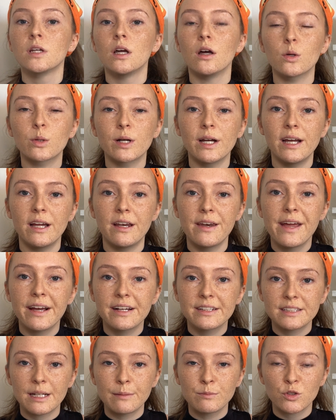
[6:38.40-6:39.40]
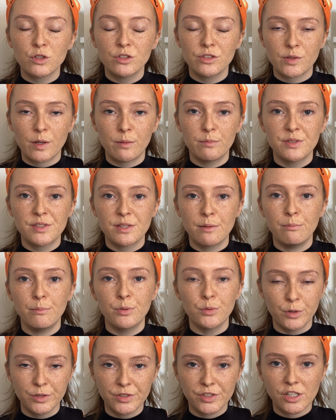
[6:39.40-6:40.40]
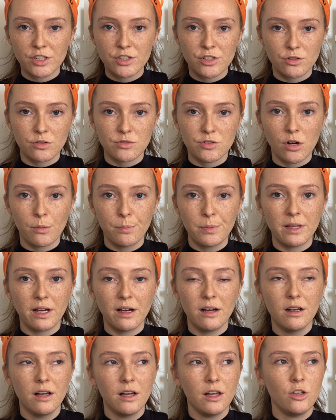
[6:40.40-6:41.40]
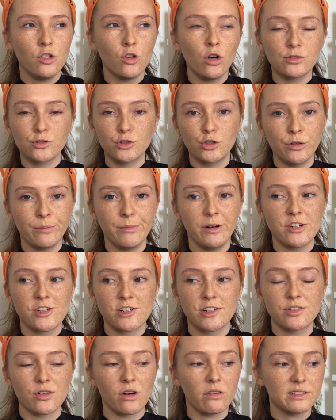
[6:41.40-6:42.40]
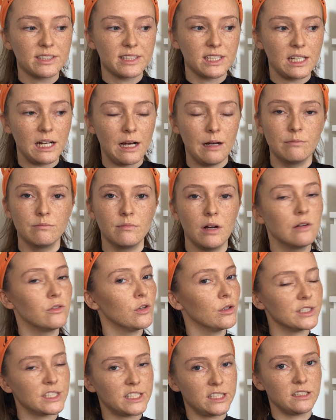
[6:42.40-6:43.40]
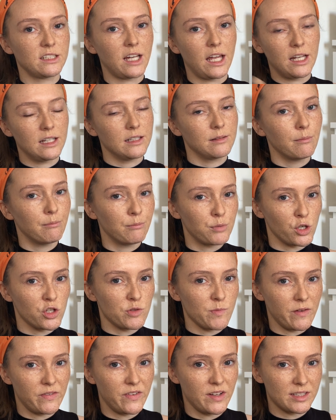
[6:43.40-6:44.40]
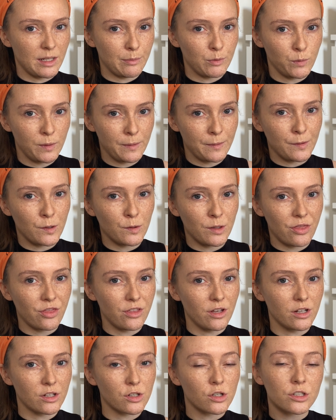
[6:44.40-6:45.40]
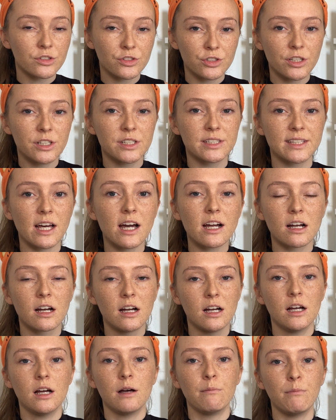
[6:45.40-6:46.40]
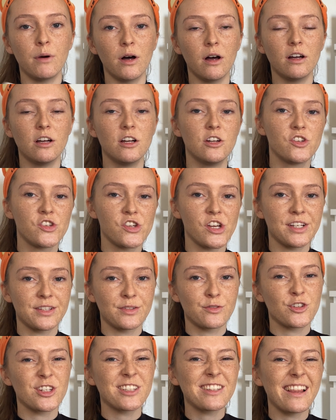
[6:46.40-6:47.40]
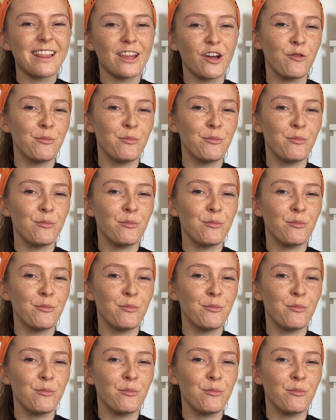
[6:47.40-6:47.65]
Okay, next I'm going to go in with some bronzer just on top of that. Not too much because obviously I've already kind of bronzed my face up a wee bit with the contour stick, but just a little